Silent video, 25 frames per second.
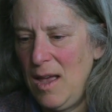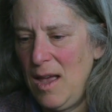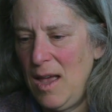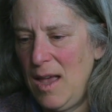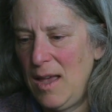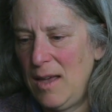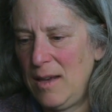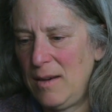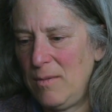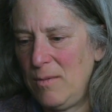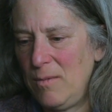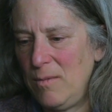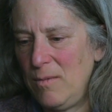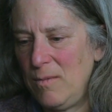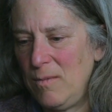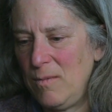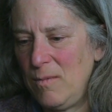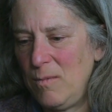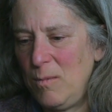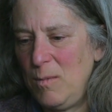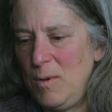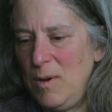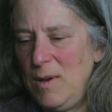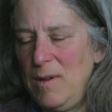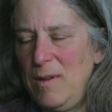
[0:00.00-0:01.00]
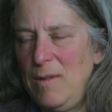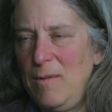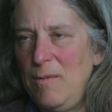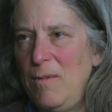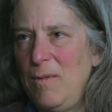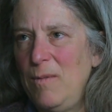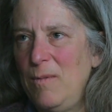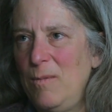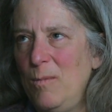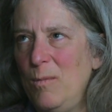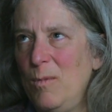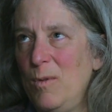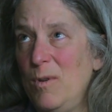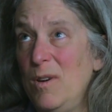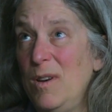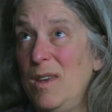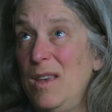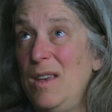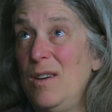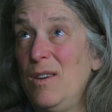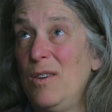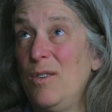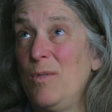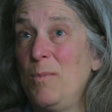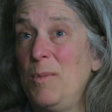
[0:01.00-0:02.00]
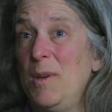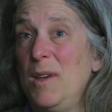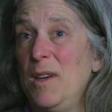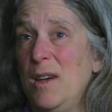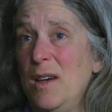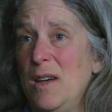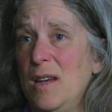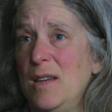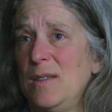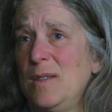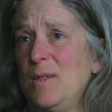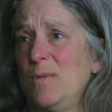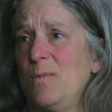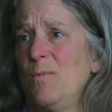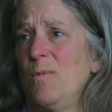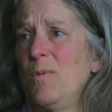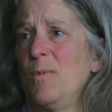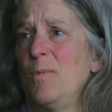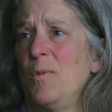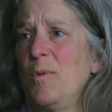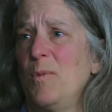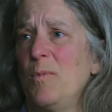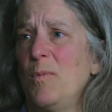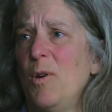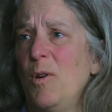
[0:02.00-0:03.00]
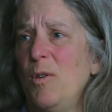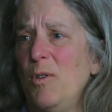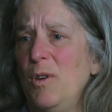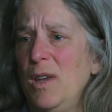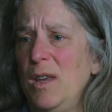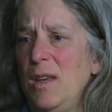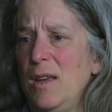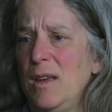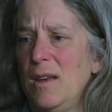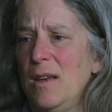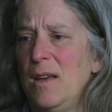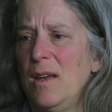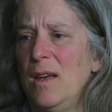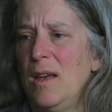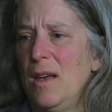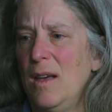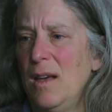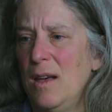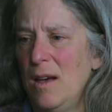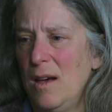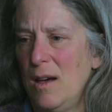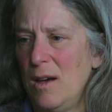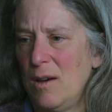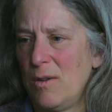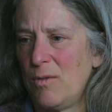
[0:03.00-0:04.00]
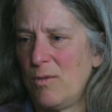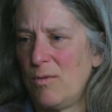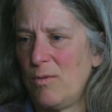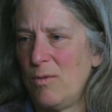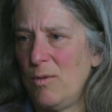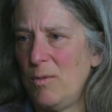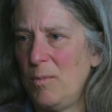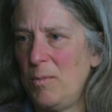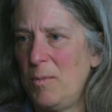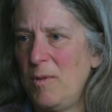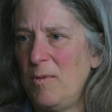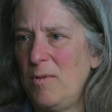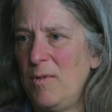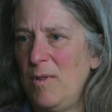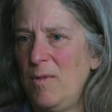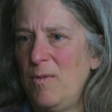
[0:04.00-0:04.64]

And we were here because we're promoting a group of